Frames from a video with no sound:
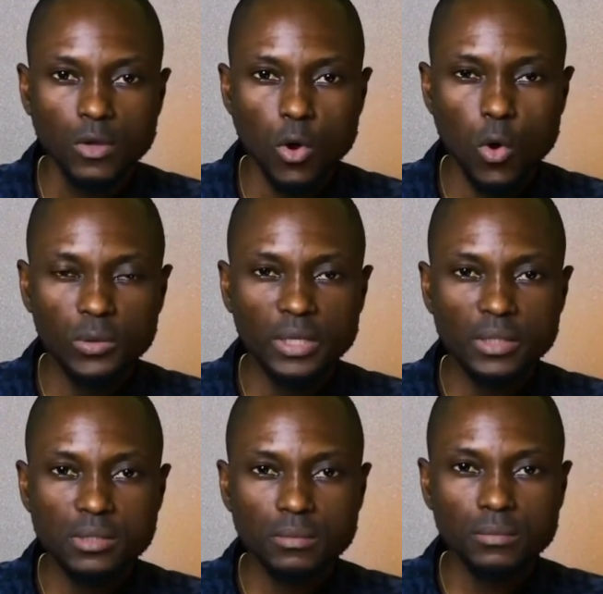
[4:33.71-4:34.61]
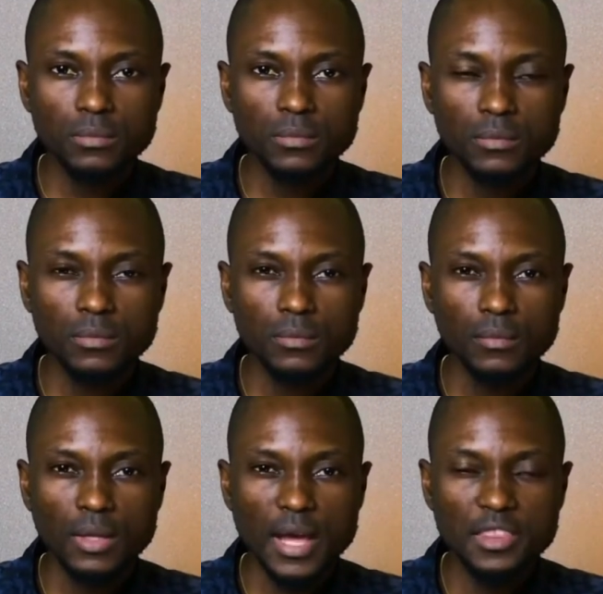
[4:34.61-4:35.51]
Hold it.
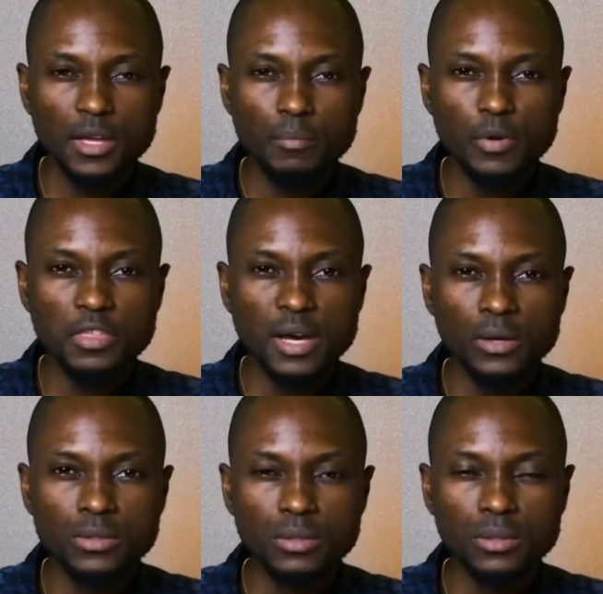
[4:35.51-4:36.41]
And then breathe out.